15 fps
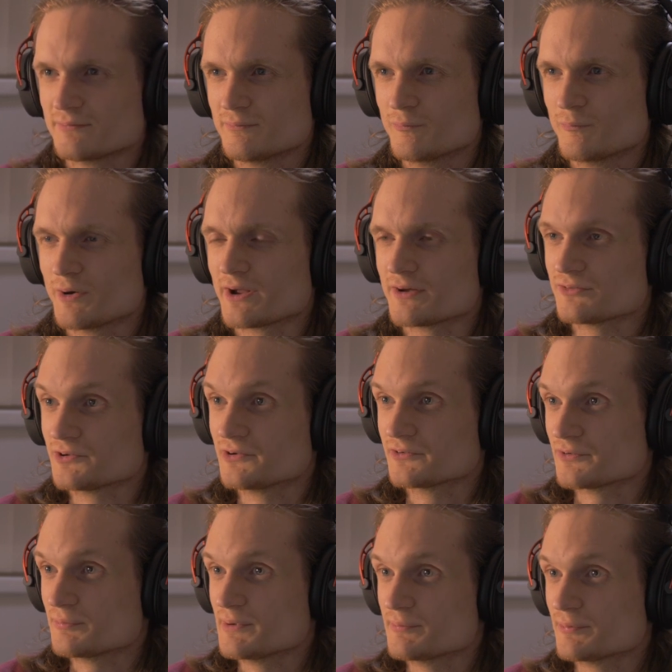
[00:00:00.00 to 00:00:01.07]
when I talk
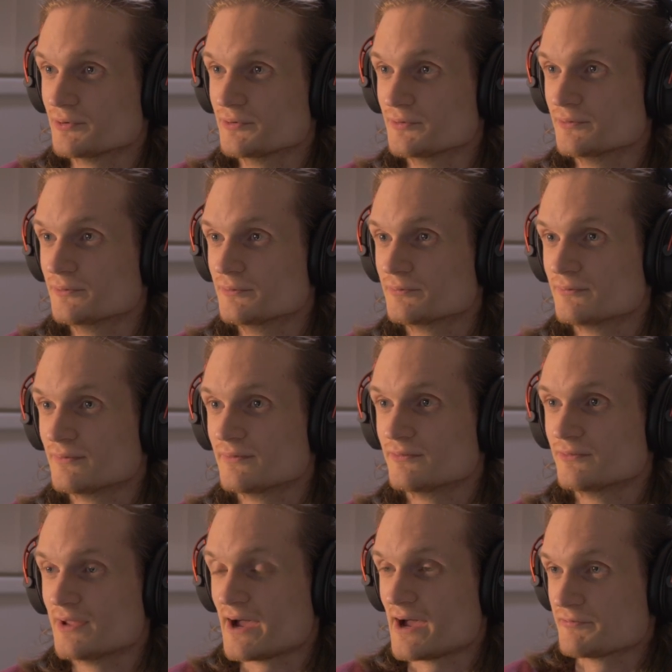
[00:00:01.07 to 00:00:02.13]
to people who
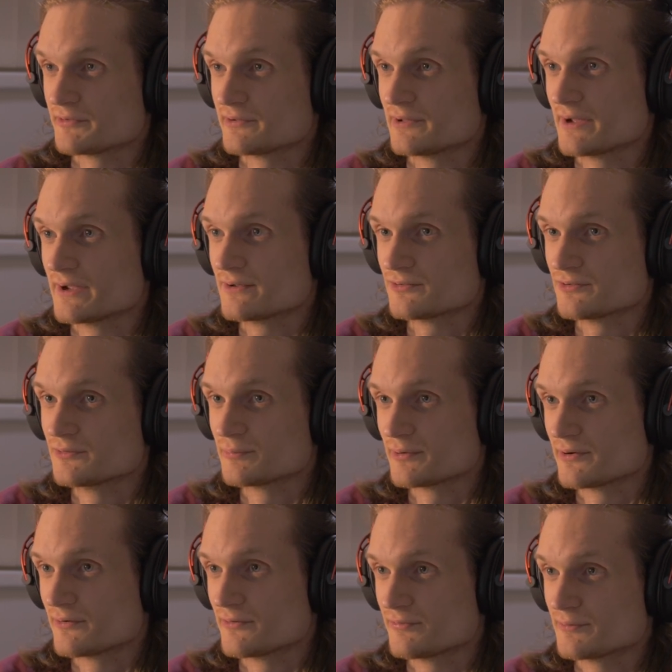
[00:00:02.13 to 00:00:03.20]
haven't liked
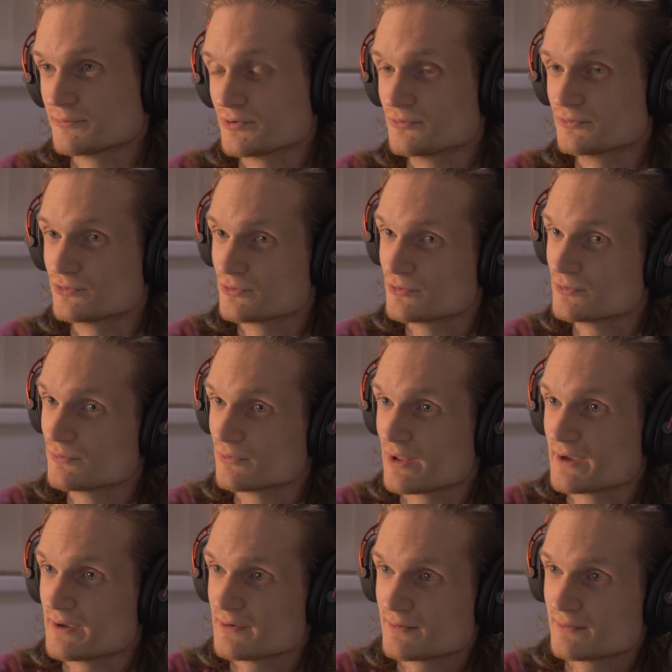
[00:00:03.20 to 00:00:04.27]
superhero films, who do
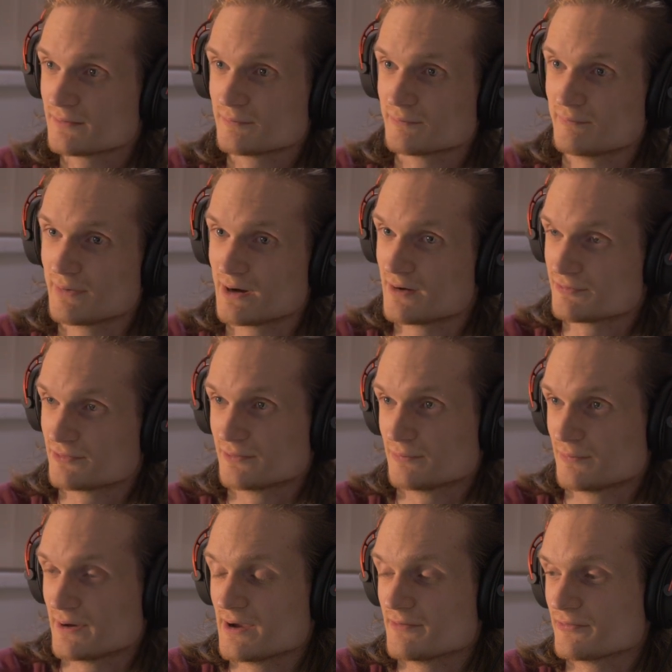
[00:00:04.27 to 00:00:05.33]
like Marvel,
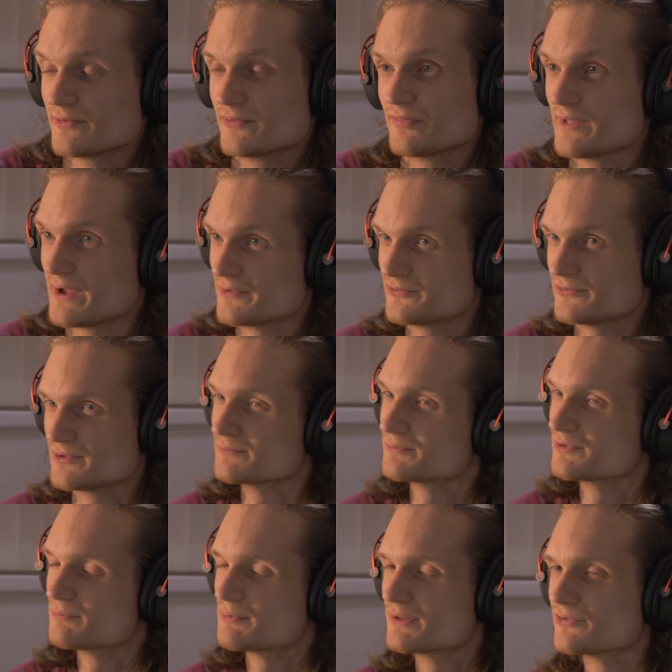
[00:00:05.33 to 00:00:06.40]
whatever, that seems
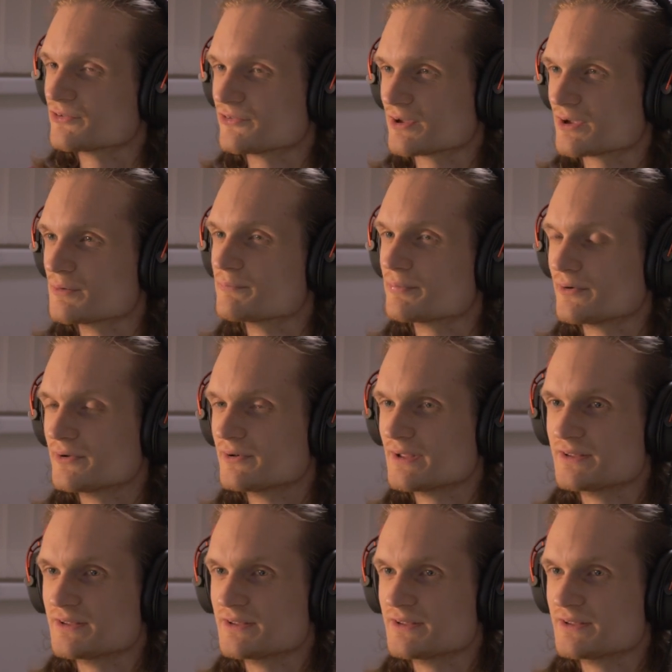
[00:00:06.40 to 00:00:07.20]
to be the sticking point.